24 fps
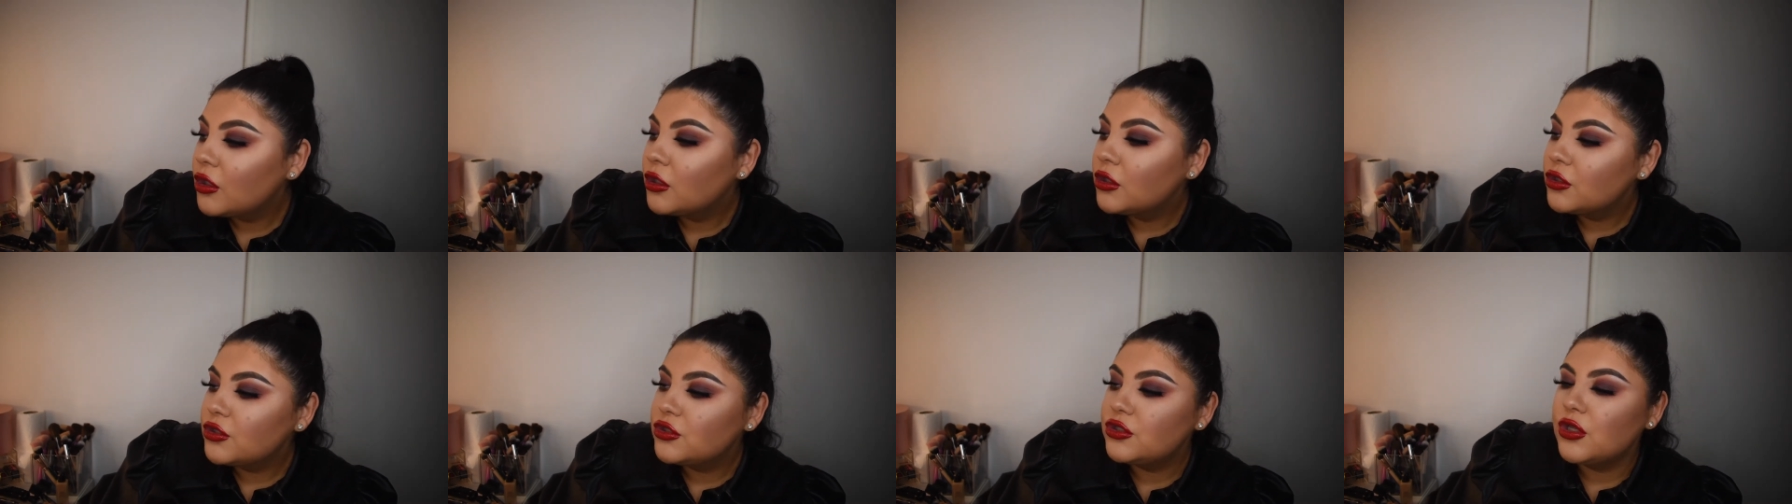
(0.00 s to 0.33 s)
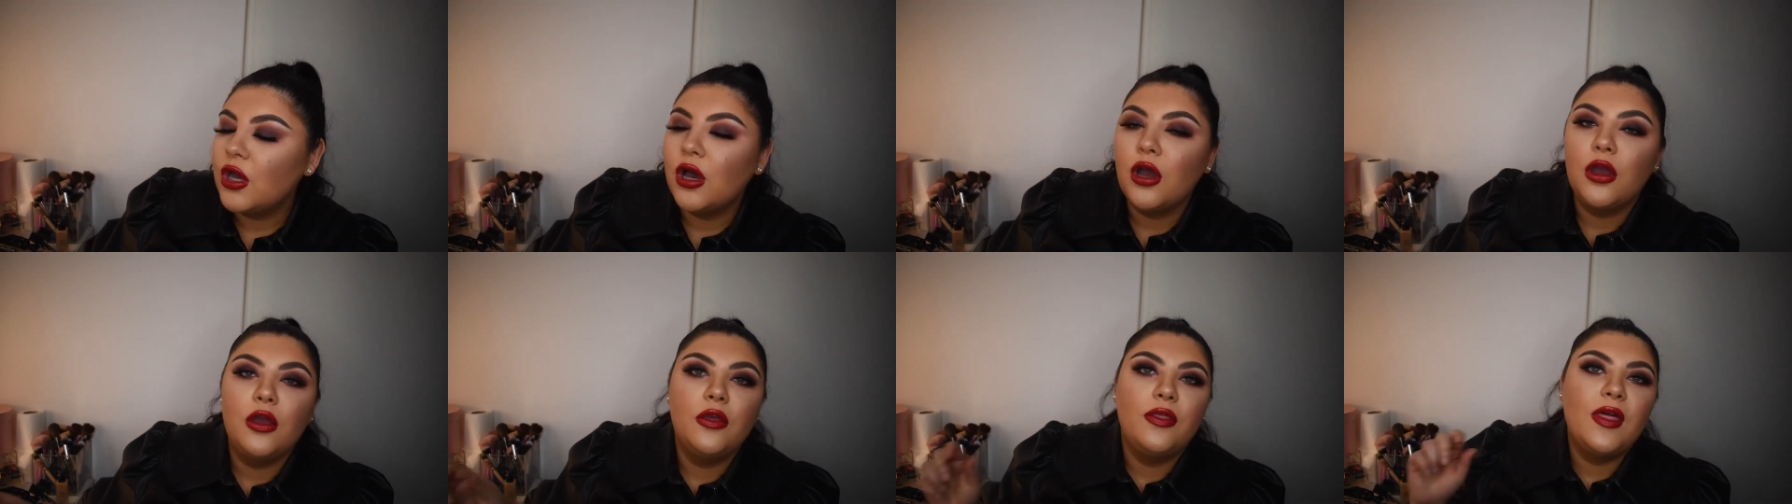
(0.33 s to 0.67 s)

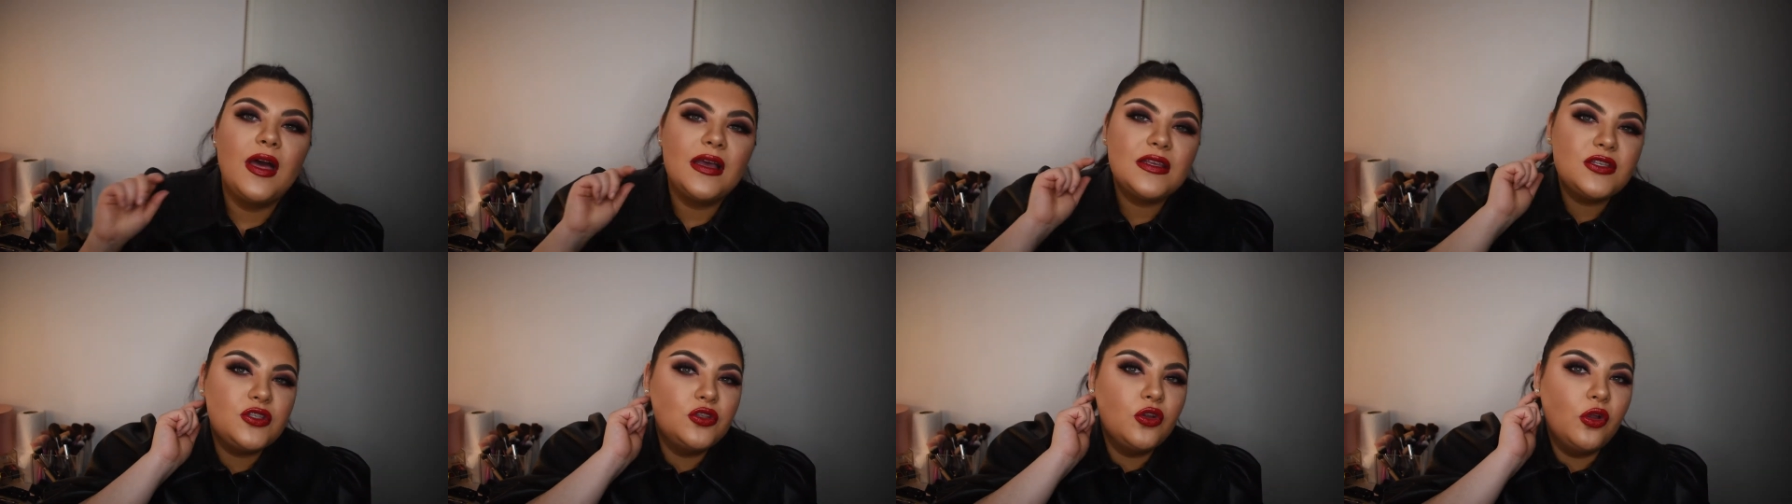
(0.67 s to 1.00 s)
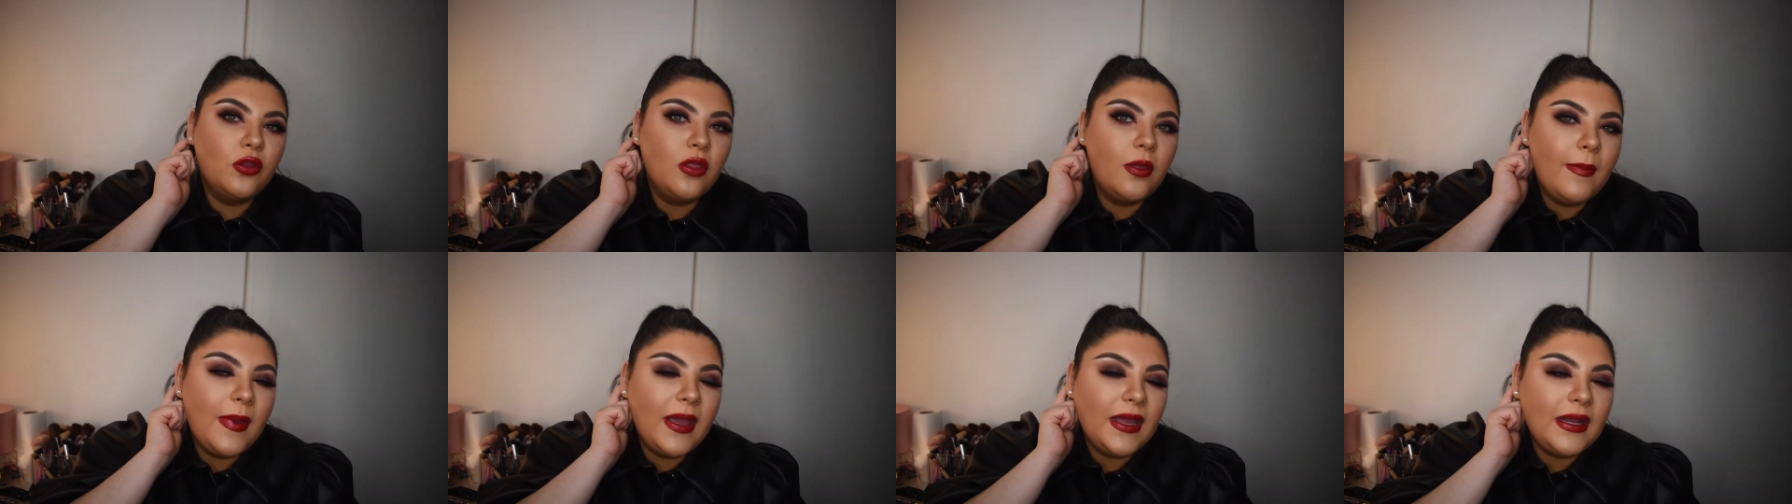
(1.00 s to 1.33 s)
So that's not
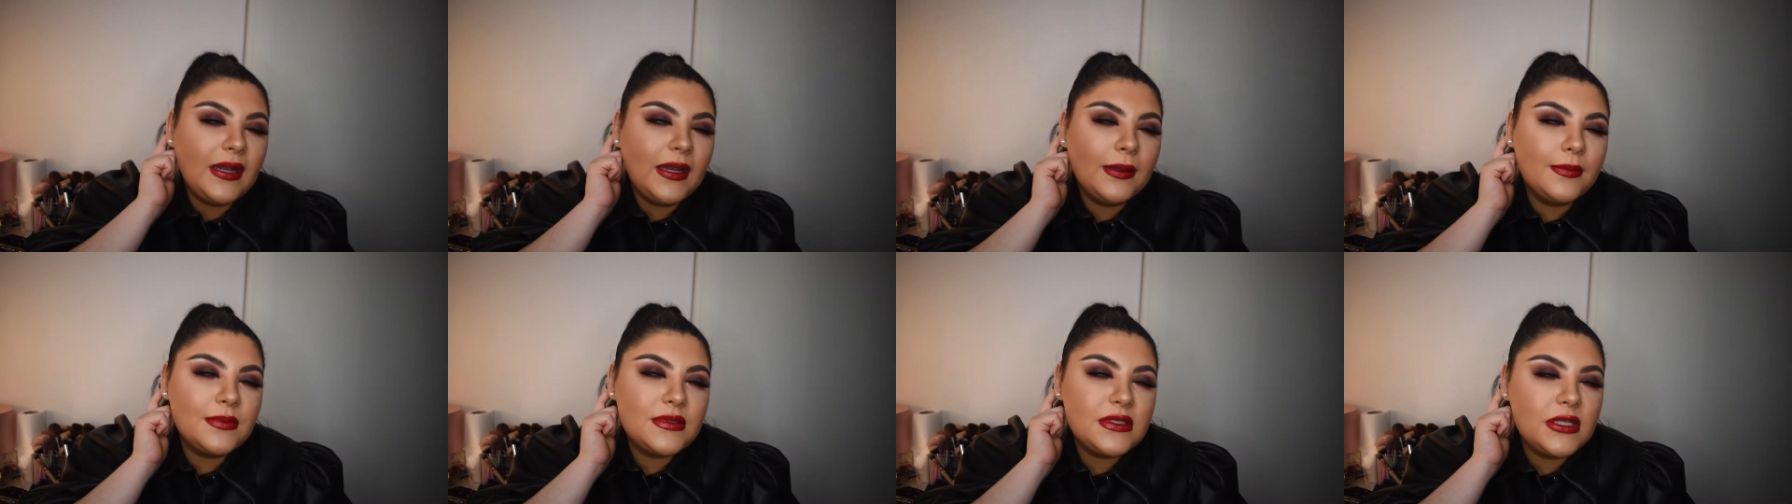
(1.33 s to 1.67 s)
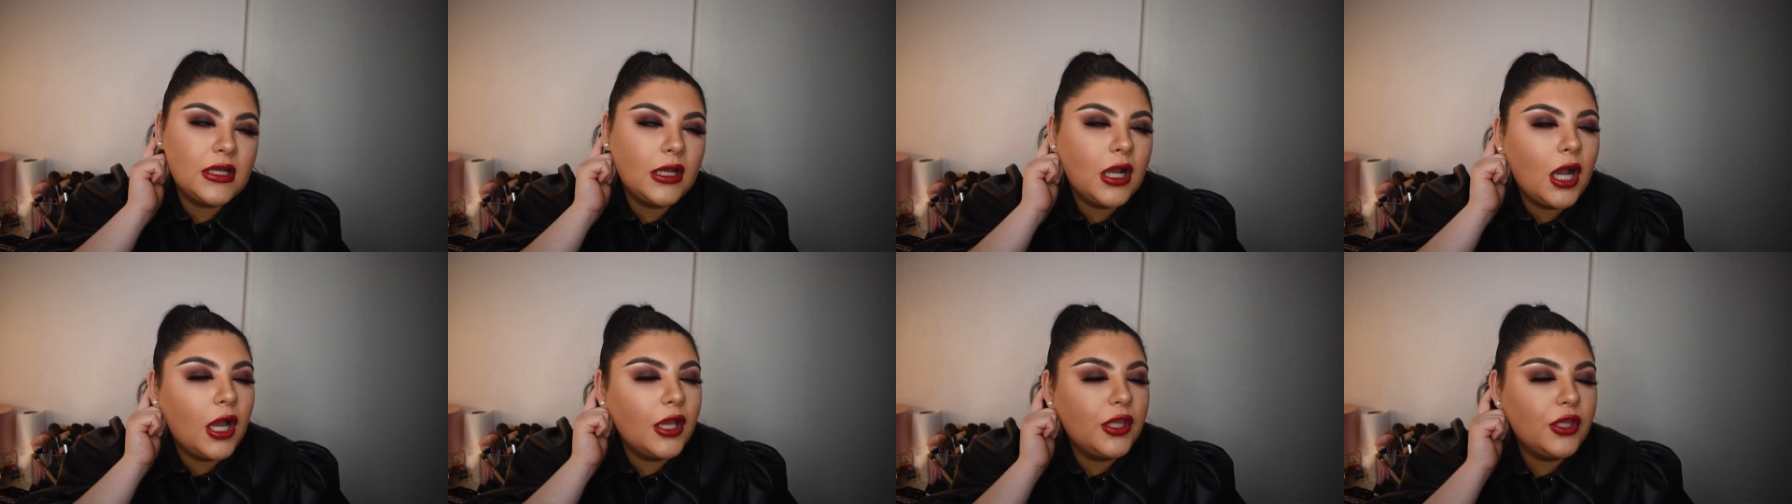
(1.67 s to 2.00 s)
the main
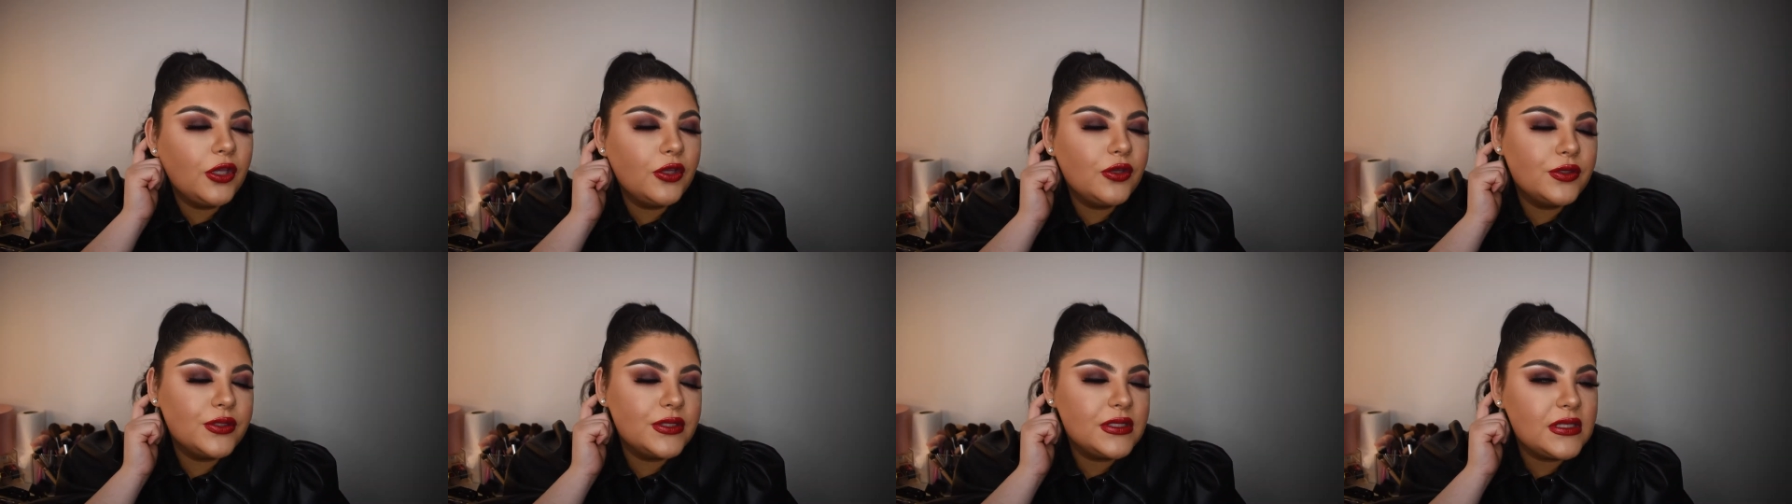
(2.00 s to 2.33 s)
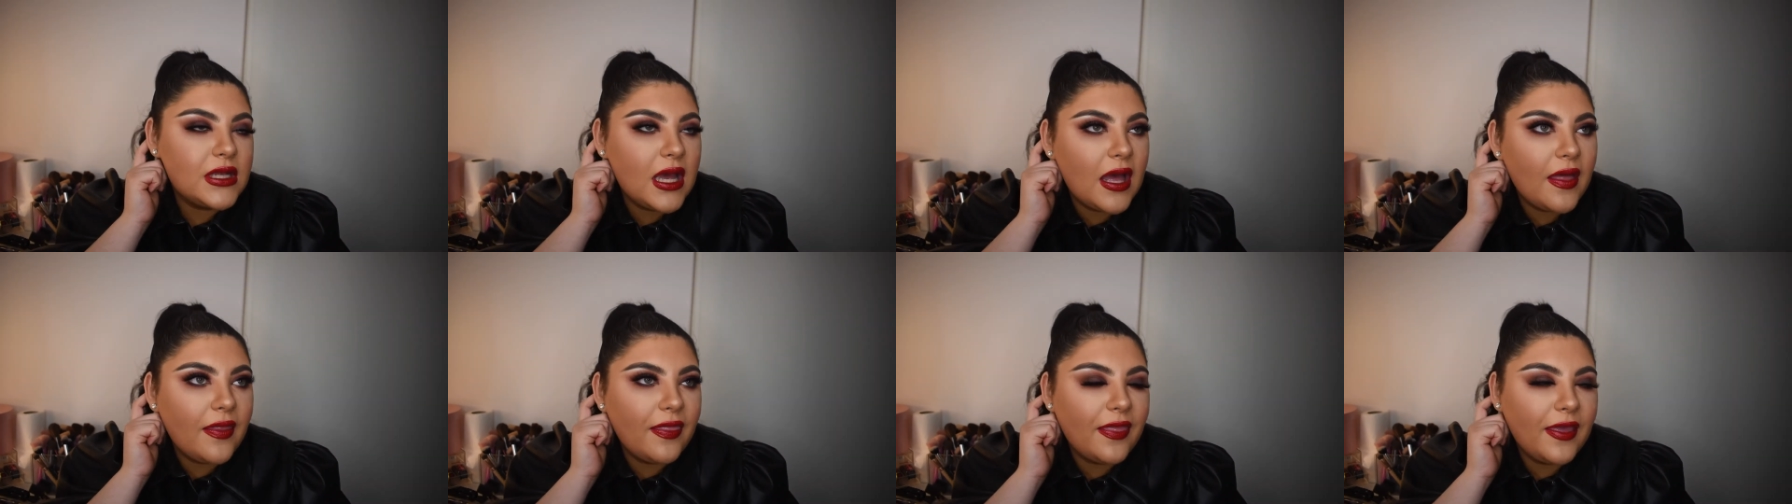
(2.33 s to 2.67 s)
lipstick I used
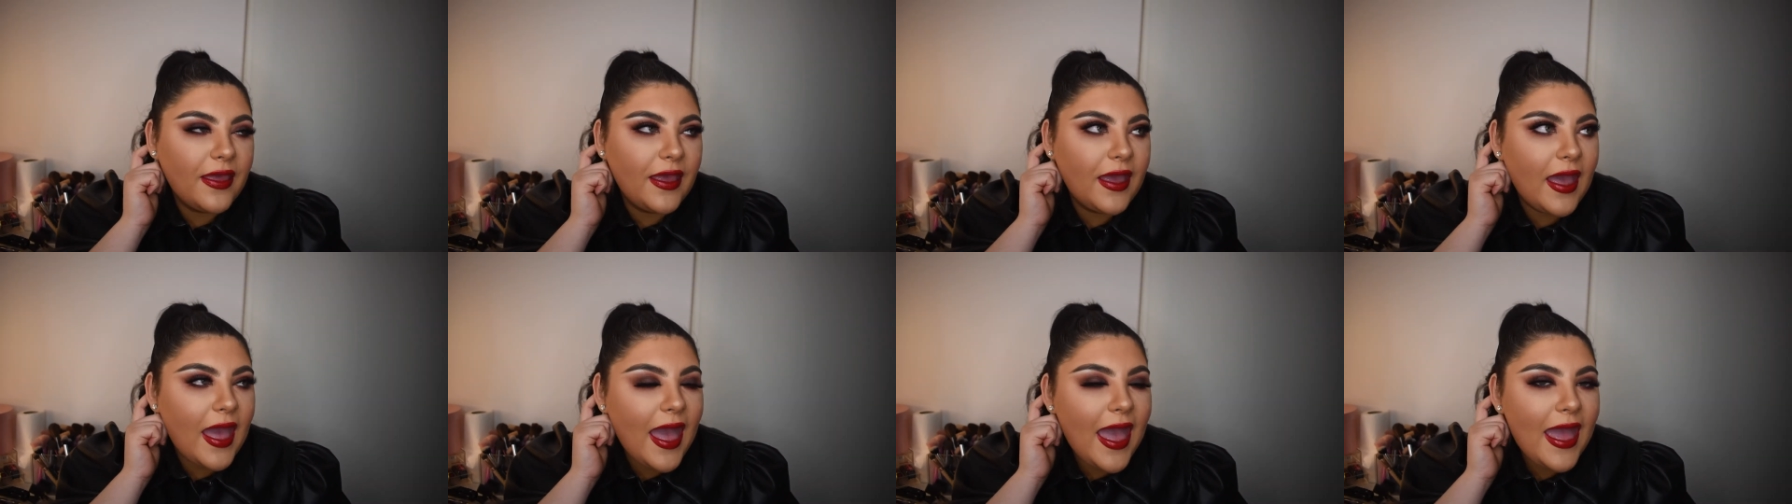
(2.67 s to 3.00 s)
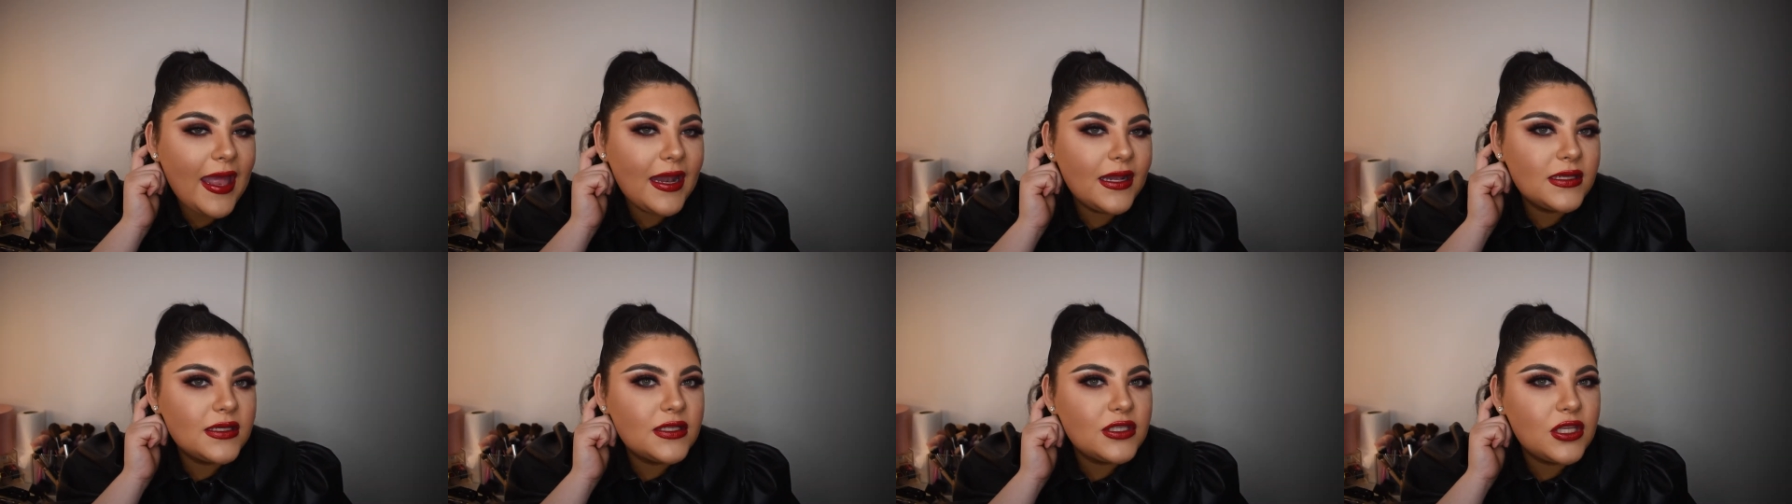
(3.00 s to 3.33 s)
at the end,